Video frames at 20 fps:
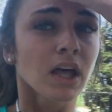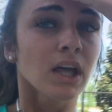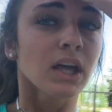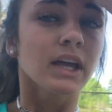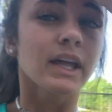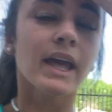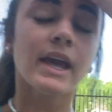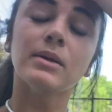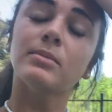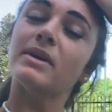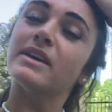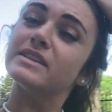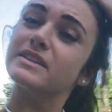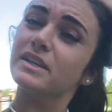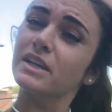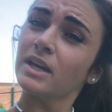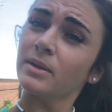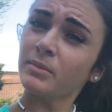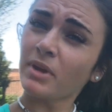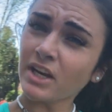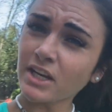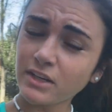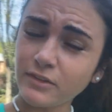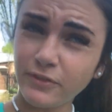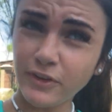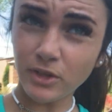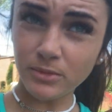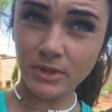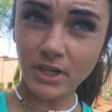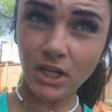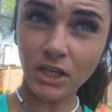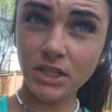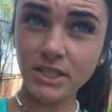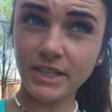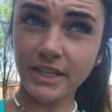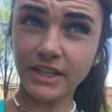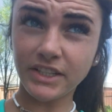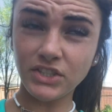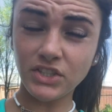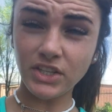Okay, basically I'm not going to film at all because I
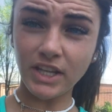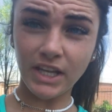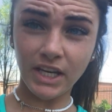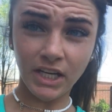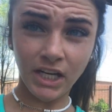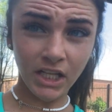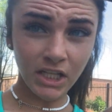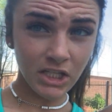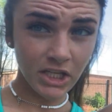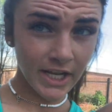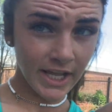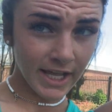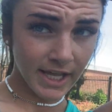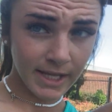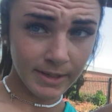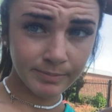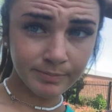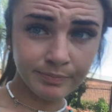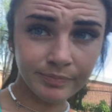can do that another day.